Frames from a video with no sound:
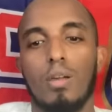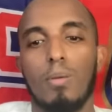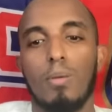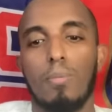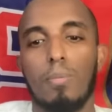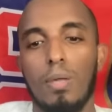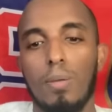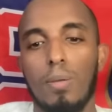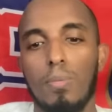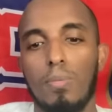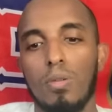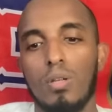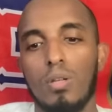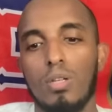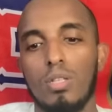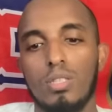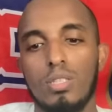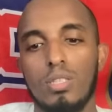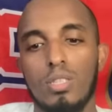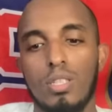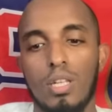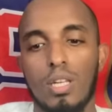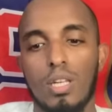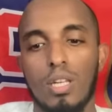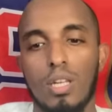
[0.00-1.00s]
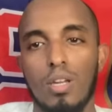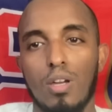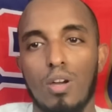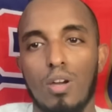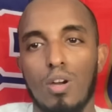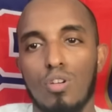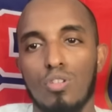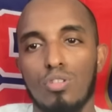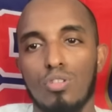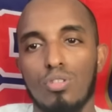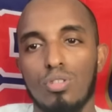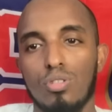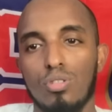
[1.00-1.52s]
People are saying
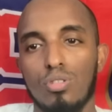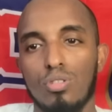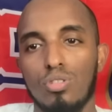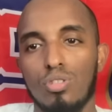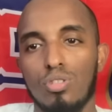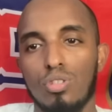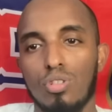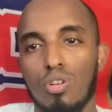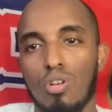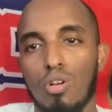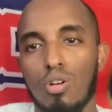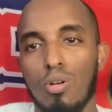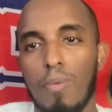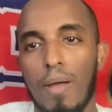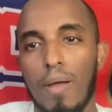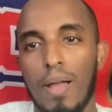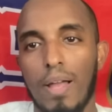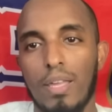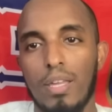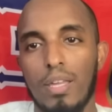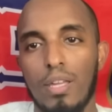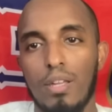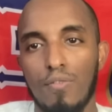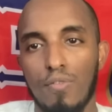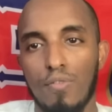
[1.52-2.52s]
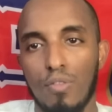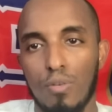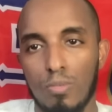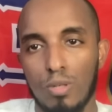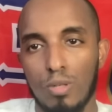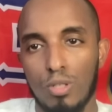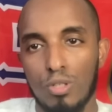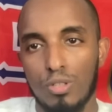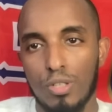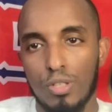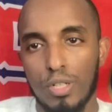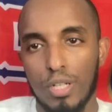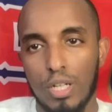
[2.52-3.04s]
Arsenal should go back in for
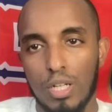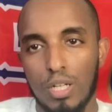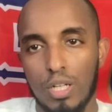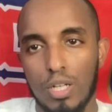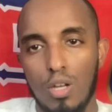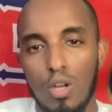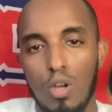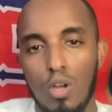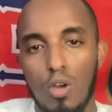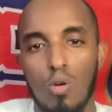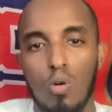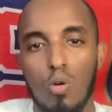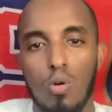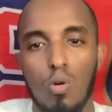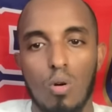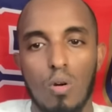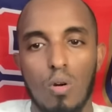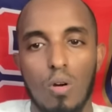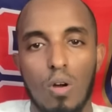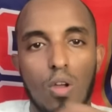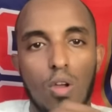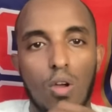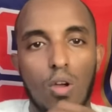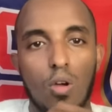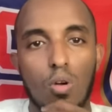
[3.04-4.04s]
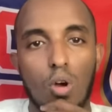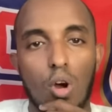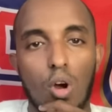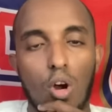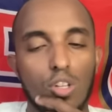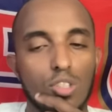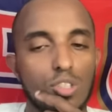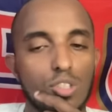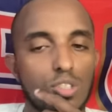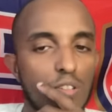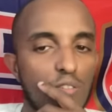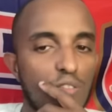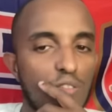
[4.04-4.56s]
Mudryk. Or
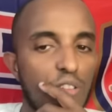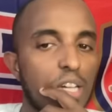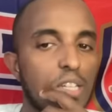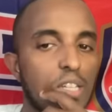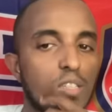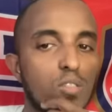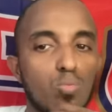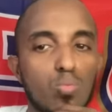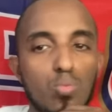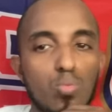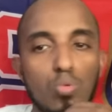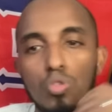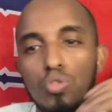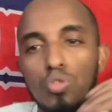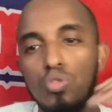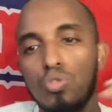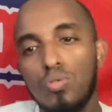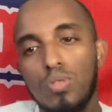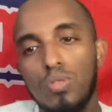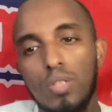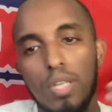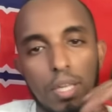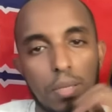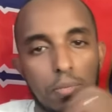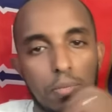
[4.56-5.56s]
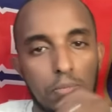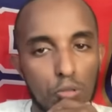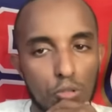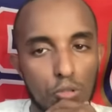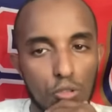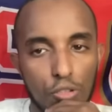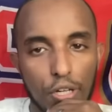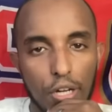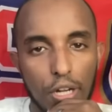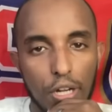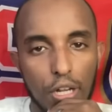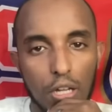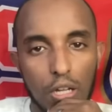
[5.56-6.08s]
Arsenal fans, would you take
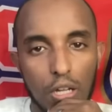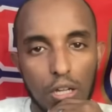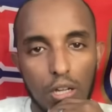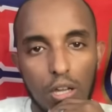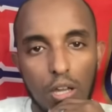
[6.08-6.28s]
Mudryk?